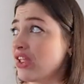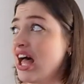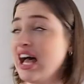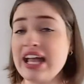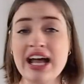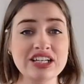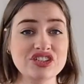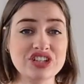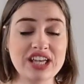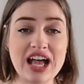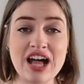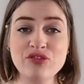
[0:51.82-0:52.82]
I actually
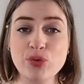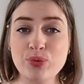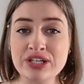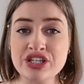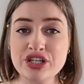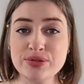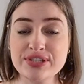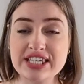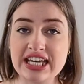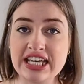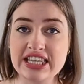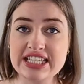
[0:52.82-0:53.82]
have windows
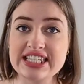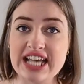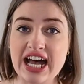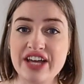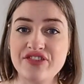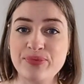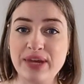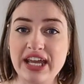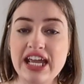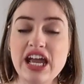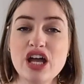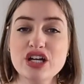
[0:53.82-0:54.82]
either side of
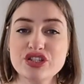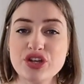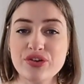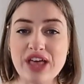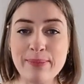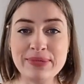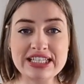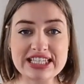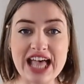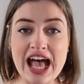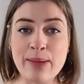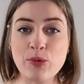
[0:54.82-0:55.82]
me, so that means that
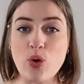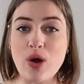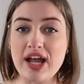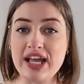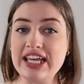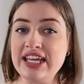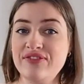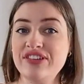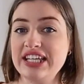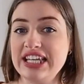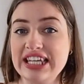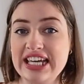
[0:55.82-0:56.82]
I'm quite evenly
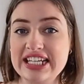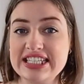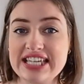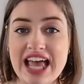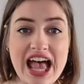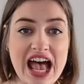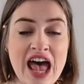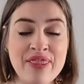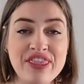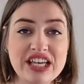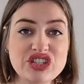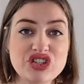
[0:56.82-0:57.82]
lit, and
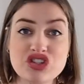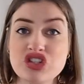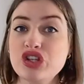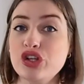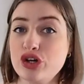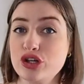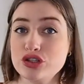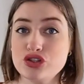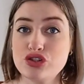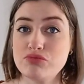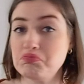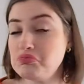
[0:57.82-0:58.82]
this doesn't look
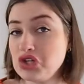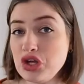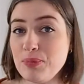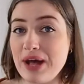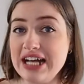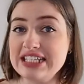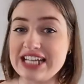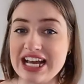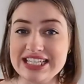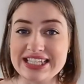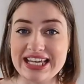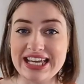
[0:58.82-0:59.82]
too bad
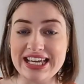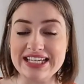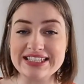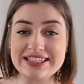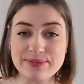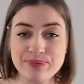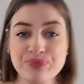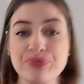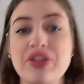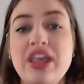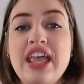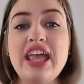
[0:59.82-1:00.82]
as it is.
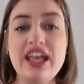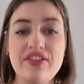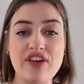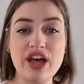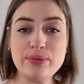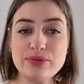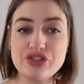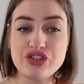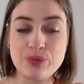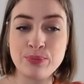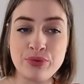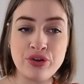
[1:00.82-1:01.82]
If I was
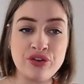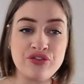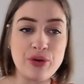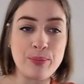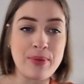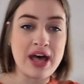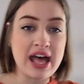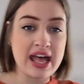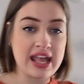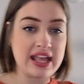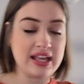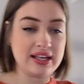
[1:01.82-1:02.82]
to move
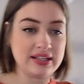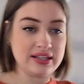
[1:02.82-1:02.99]
my